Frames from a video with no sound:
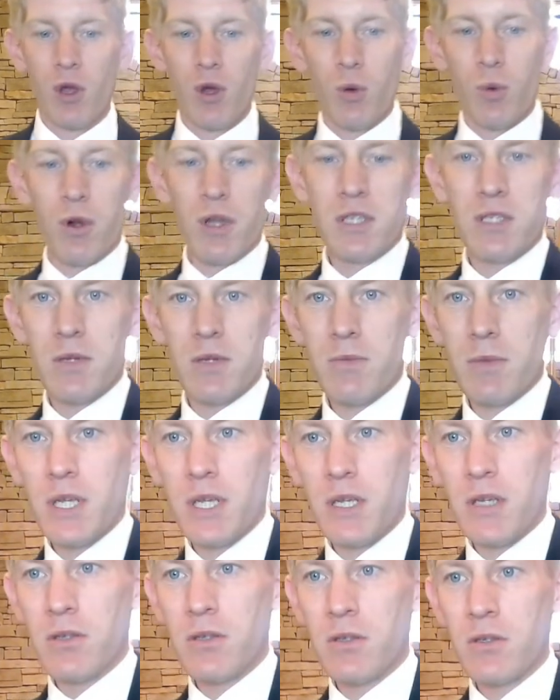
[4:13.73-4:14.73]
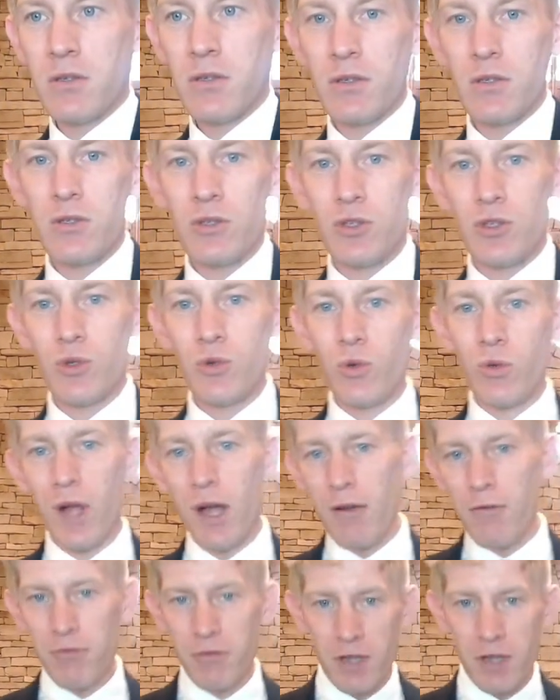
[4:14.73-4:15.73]
What does it mean to
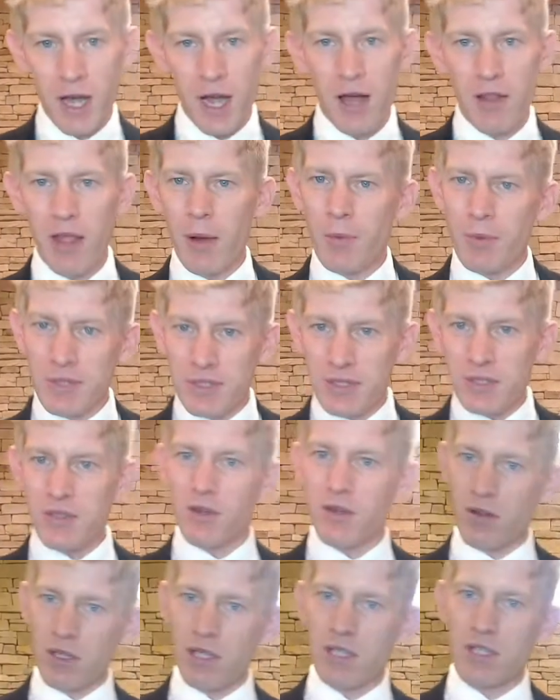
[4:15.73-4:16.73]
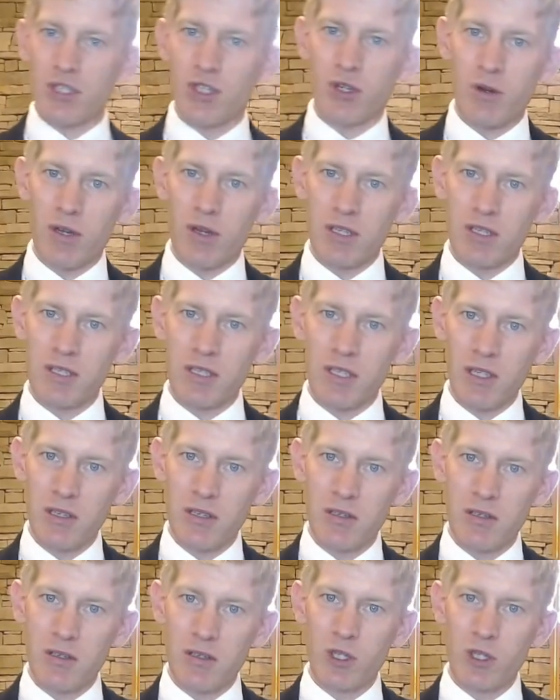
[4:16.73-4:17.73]
love God? That one's a little easier, isn't
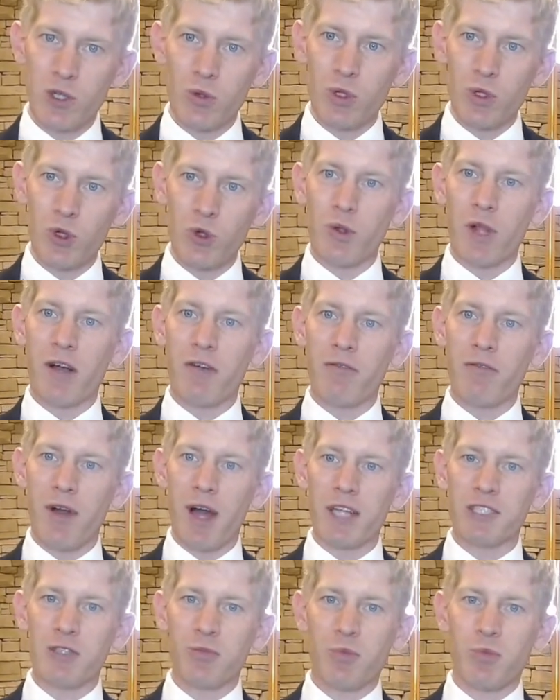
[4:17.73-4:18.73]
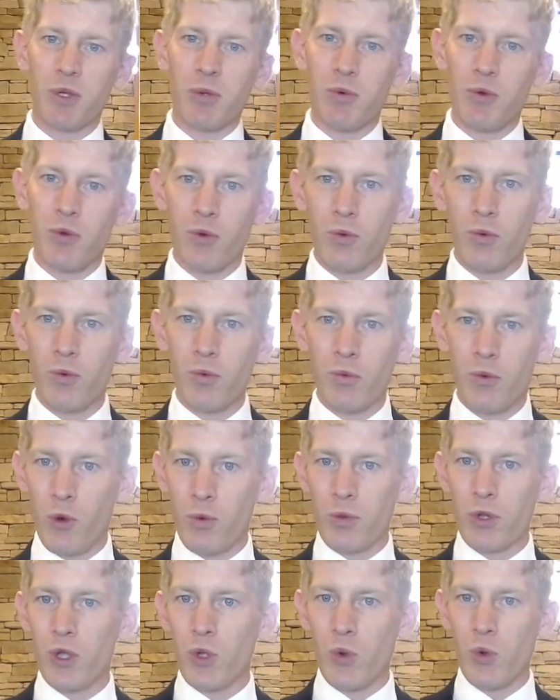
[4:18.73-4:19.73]
it? You, you love lots of people. Whom,
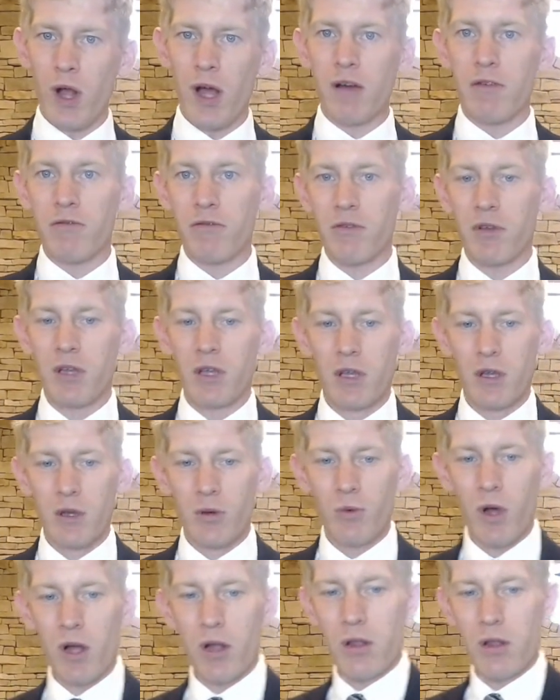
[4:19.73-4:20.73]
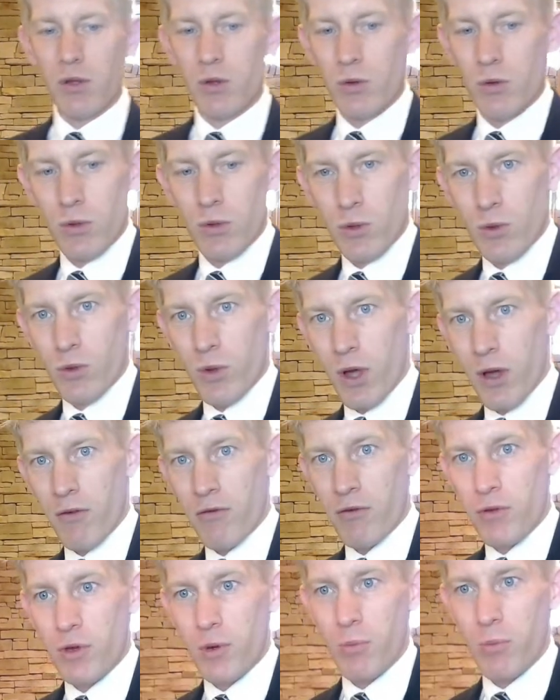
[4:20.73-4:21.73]
whom do you love? Well, you, you
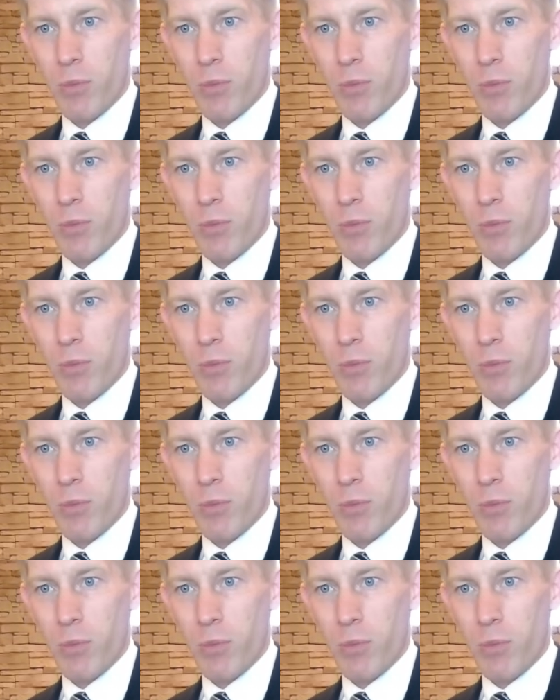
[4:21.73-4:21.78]
love your